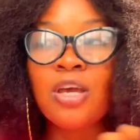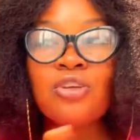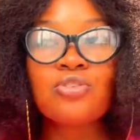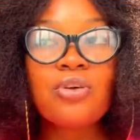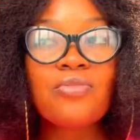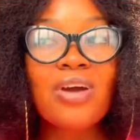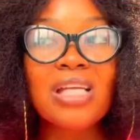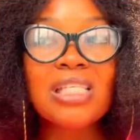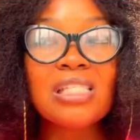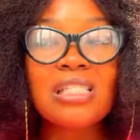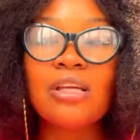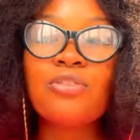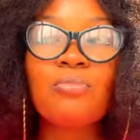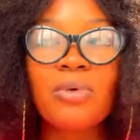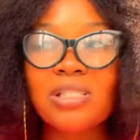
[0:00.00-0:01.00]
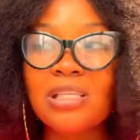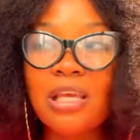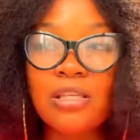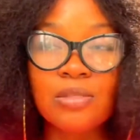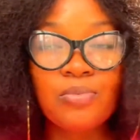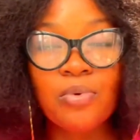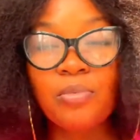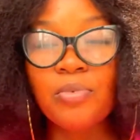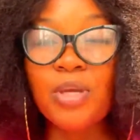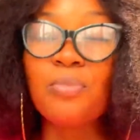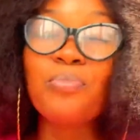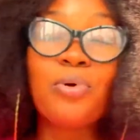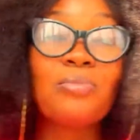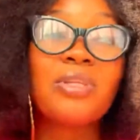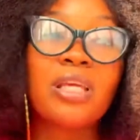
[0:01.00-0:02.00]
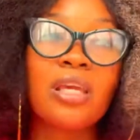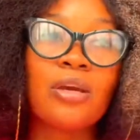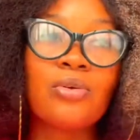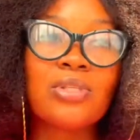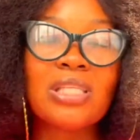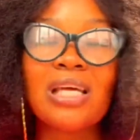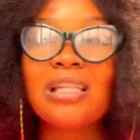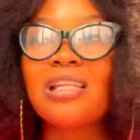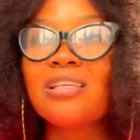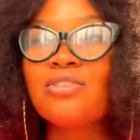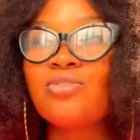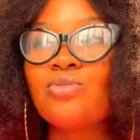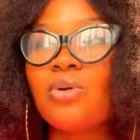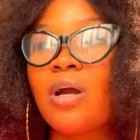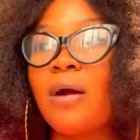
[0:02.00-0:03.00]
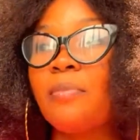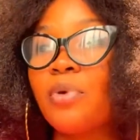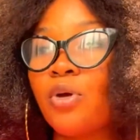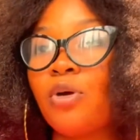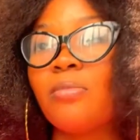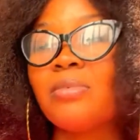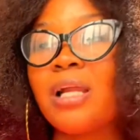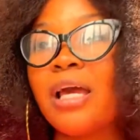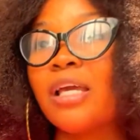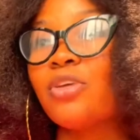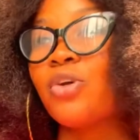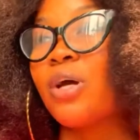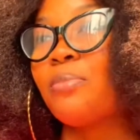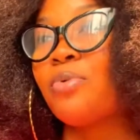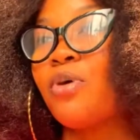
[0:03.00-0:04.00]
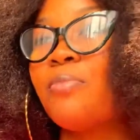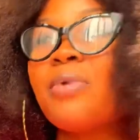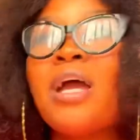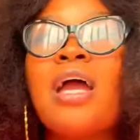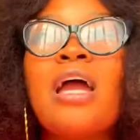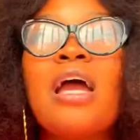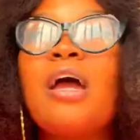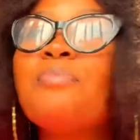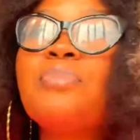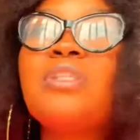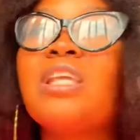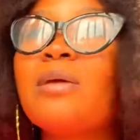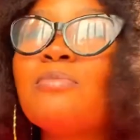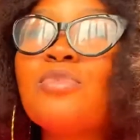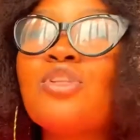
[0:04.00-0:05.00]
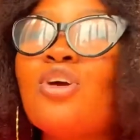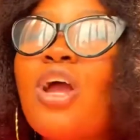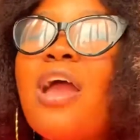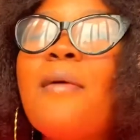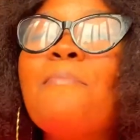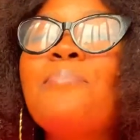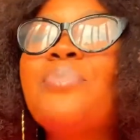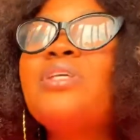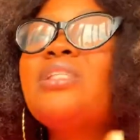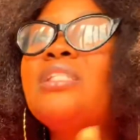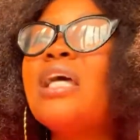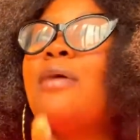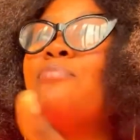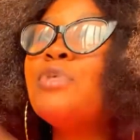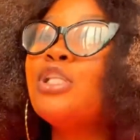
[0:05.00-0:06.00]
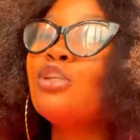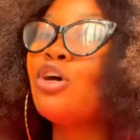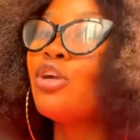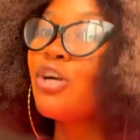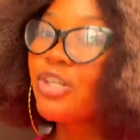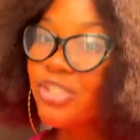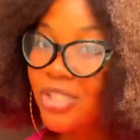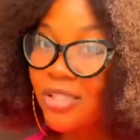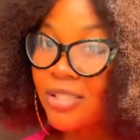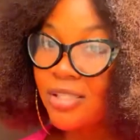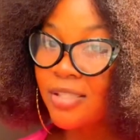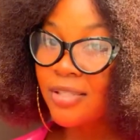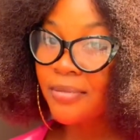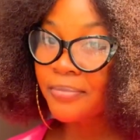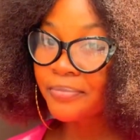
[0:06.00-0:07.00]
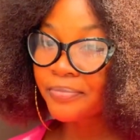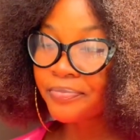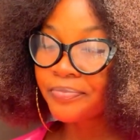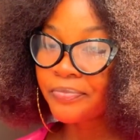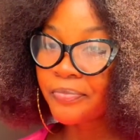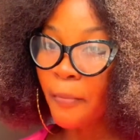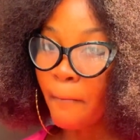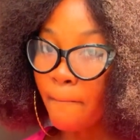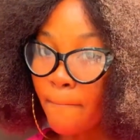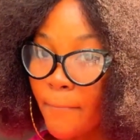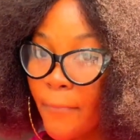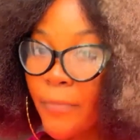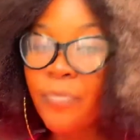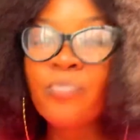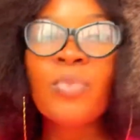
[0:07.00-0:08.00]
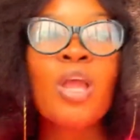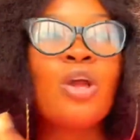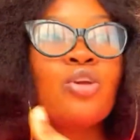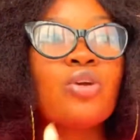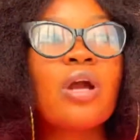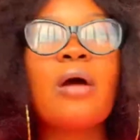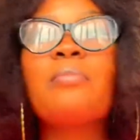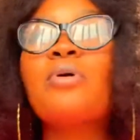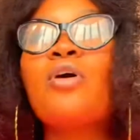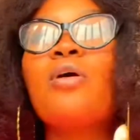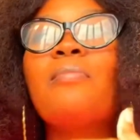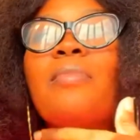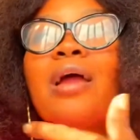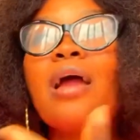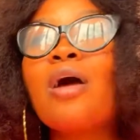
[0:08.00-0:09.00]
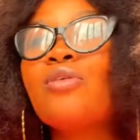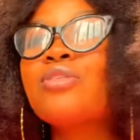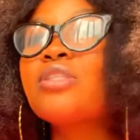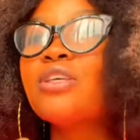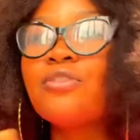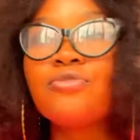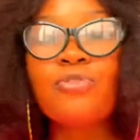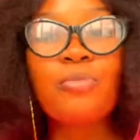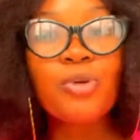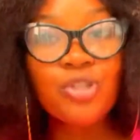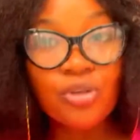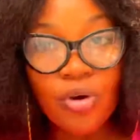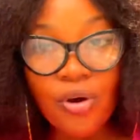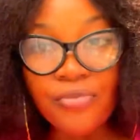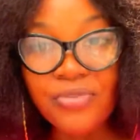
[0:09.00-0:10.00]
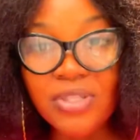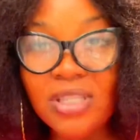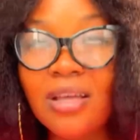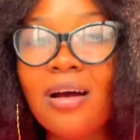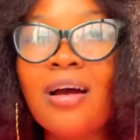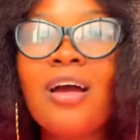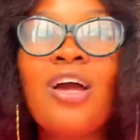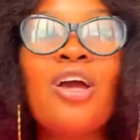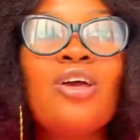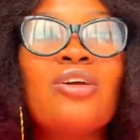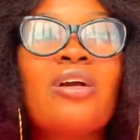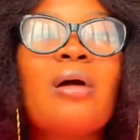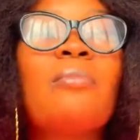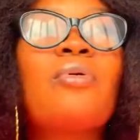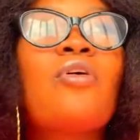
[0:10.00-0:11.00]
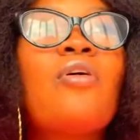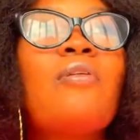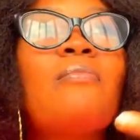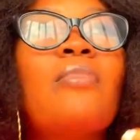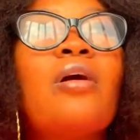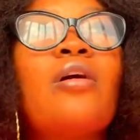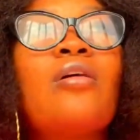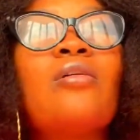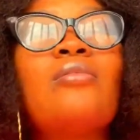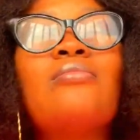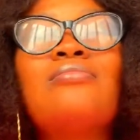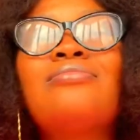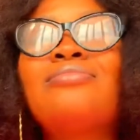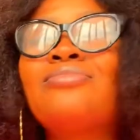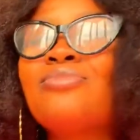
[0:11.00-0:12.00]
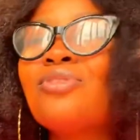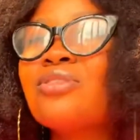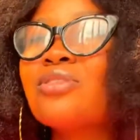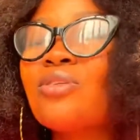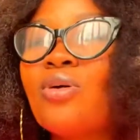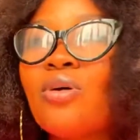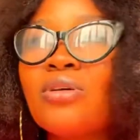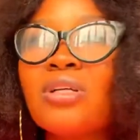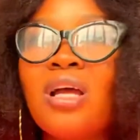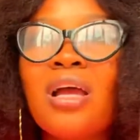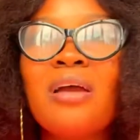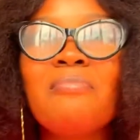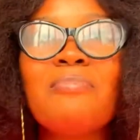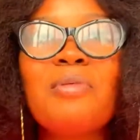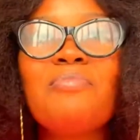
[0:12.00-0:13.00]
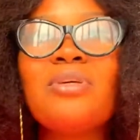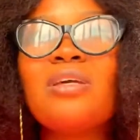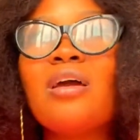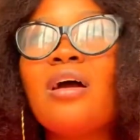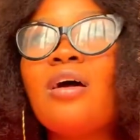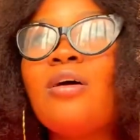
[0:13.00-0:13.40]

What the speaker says: So if you actually study masters in public health, there are things you can become. Like you can become epidemiologist, you can become health information officer, you can become what's it called, maybe